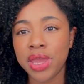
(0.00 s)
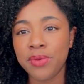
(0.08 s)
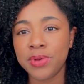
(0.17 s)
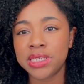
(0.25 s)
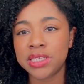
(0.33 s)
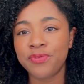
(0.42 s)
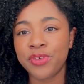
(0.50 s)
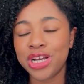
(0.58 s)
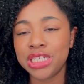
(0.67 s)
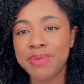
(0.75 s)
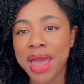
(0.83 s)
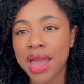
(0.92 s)
It was the
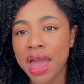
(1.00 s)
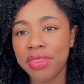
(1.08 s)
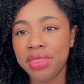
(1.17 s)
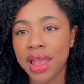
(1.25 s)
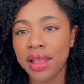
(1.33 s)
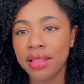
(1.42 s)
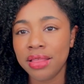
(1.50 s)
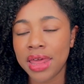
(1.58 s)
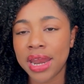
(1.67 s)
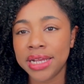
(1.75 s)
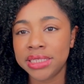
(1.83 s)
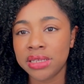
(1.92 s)
first bag I think that
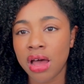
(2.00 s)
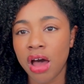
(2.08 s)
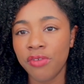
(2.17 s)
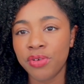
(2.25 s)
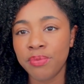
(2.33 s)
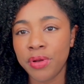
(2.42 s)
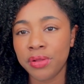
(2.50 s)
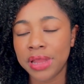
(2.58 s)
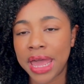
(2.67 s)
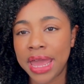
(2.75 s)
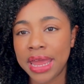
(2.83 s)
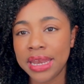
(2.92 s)
I saw from
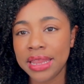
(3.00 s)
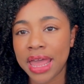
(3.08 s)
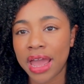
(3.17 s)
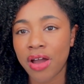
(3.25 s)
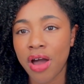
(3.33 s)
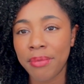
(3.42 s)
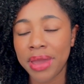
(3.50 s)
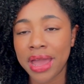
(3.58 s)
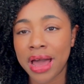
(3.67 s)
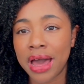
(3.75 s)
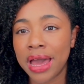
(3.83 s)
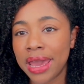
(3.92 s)
Polene that caught my
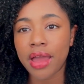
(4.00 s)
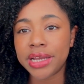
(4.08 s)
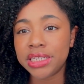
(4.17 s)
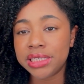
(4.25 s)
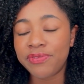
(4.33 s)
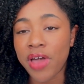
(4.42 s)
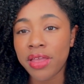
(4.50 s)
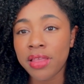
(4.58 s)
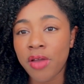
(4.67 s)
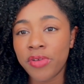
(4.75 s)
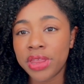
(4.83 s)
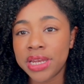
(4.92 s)
eye. I just fell in
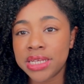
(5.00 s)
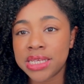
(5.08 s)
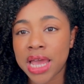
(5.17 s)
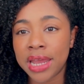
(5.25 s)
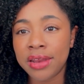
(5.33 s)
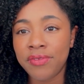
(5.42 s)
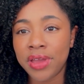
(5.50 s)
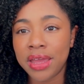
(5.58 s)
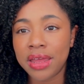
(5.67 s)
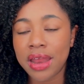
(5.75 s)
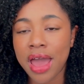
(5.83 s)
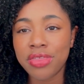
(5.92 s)
love with the design of
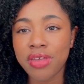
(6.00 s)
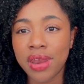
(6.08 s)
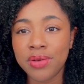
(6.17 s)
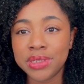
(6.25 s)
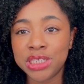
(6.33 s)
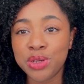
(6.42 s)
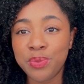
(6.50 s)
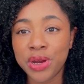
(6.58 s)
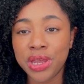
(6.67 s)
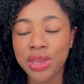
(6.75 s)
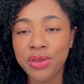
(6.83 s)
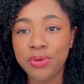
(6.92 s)
it. I thought it was super
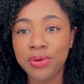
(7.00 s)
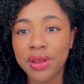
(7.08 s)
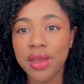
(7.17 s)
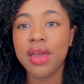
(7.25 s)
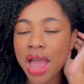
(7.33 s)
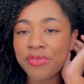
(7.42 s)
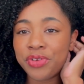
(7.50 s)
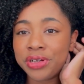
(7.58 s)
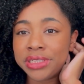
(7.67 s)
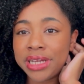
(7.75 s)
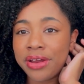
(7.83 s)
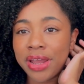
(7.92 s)
cute. After
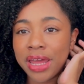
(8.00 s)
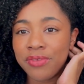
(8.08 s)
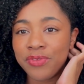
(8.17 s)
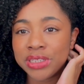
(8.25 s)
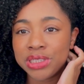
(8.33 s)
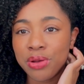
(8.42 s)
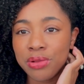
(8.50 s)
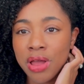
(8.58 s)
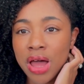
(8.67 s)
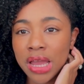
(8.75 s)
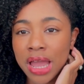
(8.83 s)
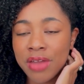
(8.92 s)
staring at it for so
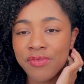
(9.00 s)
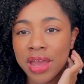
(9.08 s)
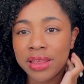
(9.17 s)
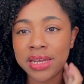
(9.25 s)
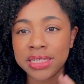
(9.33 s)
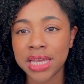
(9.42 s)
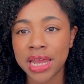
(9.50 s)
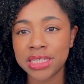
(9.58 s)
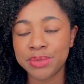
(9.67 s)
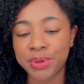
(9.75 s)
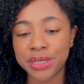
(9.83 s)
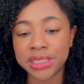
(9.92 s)
long, I finally decided
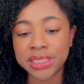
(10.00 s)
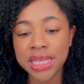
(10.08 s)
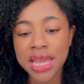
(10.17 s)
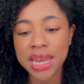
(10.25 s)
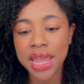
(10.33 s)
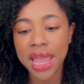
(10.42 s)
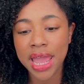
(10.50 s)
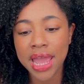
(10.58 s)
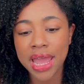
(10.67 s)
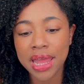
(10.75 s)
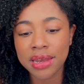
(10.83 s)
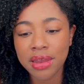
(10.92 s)
to purchase it,
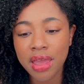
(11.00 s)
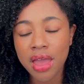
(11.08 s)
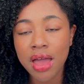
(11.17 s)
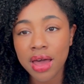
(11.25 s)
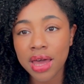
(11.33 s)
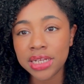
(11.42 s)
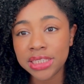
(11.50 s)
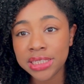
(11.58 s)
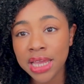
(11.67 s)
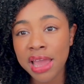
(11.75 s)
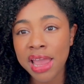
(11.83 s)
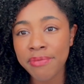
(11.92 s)
and
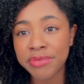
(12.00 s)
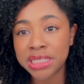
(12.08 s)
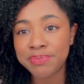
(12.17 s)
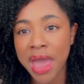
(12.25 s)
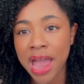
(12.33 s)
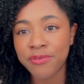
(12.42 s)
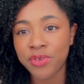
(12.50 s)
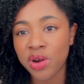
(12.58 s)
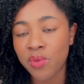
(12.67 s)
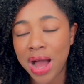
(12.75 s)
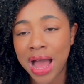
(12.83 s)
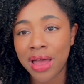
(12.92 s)
honestly, I kept this bag for
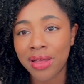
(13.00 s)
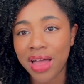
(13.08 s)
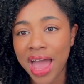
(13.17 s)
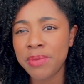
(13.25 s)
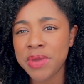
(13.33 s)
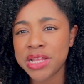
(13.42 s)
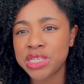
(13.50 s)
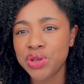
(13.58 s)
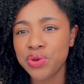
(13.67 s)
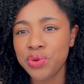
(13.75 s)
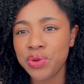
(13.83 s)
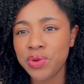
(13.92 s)
a while, maybe
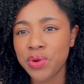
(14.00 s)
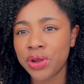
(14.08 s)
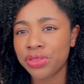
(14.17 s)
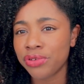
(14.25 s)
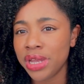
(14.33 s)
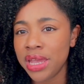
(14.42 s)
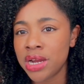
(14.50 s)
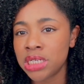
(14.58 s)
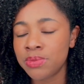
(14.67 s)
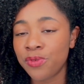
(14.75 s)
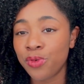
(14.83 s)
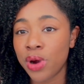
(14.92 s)
2 or 3
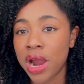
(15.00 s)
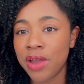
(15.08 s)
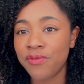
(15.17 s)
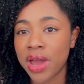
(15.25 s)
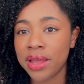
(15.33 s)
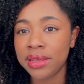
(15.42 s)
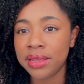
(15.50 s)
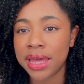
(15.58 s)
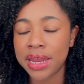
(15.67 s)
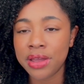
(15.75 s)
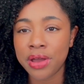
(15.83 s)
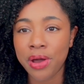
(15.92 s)
years before I finally
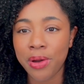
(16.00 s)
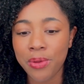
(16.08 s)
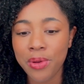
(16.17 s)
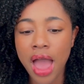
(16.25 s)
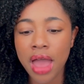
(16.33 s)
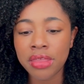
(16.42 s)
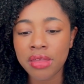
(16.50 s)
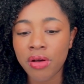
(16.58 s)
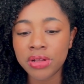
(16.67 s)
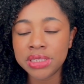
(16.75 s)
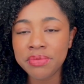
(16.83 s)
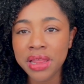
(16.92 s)
let it go. And
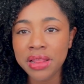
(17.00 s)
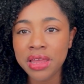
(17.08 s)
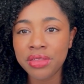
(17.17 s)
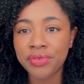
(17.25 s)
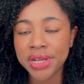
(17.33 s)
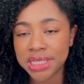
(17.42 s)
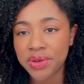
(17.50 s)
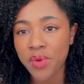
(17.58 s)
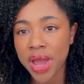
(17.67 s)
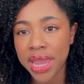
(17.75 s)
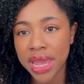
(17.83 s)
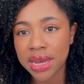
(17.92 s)
ultimately, the reason
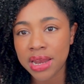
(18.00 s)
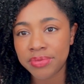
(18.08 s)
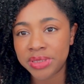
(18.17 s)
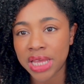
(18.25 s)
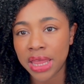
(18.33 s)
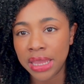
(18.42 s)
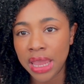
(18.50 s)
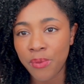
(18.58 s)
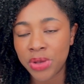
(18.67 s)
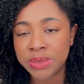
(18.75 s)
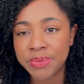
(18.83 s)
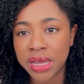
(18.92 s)
why I ended up selling it
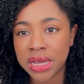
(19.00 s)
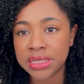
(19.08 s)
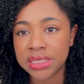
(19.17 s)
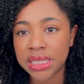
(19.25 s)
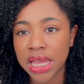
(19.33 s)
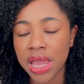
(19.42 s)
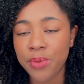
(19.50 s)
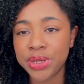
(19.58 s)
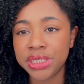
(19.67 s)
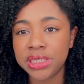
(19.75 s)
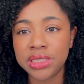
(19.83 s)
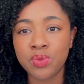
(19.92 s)
was because it
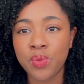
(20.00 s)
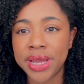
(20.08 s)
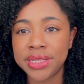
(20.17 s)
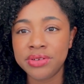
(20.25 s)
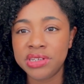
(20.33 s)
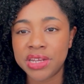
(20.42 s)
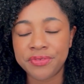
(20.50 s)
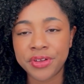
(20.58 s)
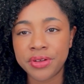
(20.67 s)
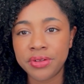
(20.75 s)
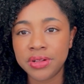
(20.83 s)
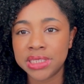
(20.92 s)
was just way too
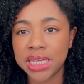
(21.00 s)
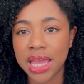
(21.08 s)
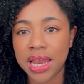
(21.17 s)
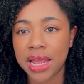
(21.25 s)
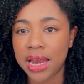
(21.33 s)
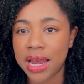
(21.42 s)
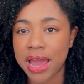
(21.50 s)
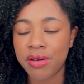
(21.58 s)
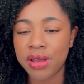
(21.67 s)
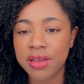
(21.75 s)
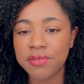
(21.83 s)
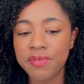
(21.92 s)
difficult to get in and out
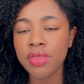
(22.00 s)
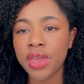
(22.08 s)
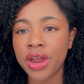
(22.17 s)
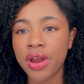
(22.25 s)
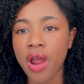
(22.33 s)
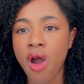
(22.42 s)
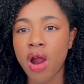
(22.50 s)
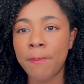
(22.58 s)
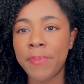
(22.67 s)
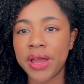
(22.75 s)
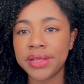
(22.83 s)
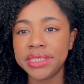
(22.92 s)
of. There are
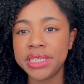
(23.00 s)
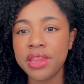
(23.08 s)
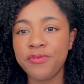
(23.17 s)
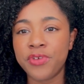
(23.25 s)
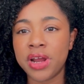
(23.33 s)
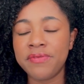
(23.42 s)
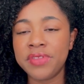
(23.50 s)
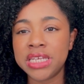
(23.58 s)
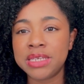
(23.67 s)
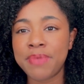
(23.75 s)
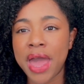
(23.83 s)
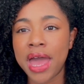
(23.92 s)
buttons in the front of
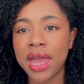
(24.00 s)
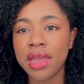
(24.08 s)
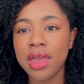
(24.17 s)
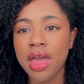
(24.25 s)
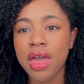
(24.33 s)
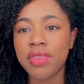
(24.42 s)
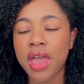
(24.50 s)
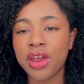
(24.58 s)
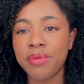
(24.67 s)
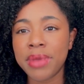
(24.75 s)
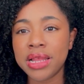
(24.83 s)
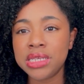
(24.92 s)
this bag that
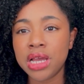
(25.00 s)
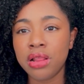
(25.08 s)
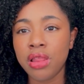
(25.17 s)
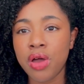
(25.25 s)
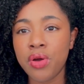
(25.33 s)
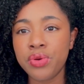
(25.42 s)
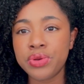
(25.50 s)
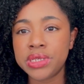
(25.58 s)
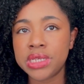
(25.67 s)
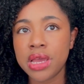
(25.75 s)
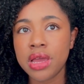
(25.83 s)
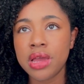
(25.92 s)
you're meant to
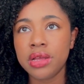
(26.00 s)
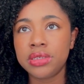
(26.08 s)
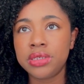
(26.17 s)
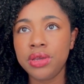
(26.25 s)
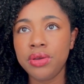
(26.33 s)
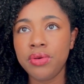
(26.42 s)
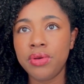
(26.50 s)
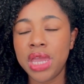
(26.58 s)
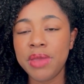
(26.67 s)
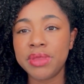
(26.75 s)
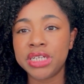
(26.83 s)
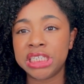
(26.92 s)
close to
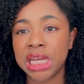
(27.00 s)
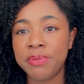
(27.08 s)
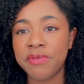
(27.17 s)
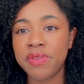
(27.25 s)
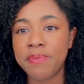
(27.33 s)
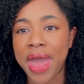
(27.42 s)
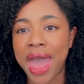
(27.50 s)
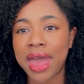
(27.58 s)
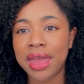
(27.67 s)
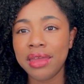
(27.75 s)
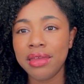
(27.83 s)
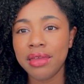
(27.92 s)
keep the shape of the
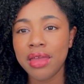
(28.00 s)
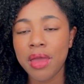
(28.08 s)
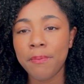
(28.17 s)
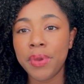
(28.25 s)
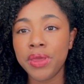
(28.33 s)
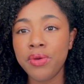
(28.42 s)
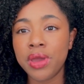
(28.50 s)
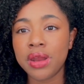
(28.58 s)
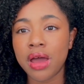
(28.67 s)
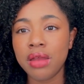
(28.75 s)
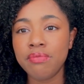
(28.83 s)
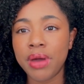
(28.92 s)
bag, but you can
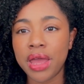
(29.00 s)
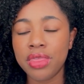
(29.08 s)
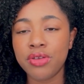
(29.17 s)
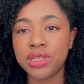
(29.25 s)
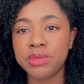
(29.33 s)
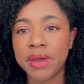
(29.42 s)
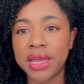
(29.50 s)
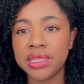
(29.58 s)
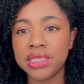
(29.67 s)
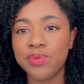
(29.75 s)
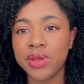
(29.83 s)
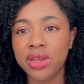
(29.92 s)
unbutton those
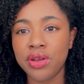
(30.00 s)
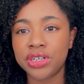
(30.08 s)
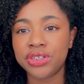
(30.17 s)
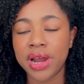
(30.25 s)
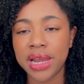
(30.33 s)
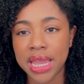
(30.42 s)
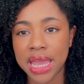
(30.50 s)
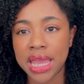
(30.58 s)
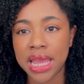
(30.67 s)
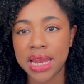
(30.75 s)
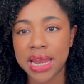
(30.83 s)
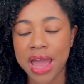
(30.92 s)
buttons when you're trying to get
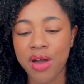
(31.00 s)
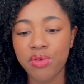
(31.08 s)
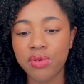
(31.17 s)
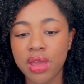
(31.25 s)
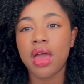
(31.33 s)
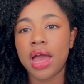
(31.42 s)
in and out.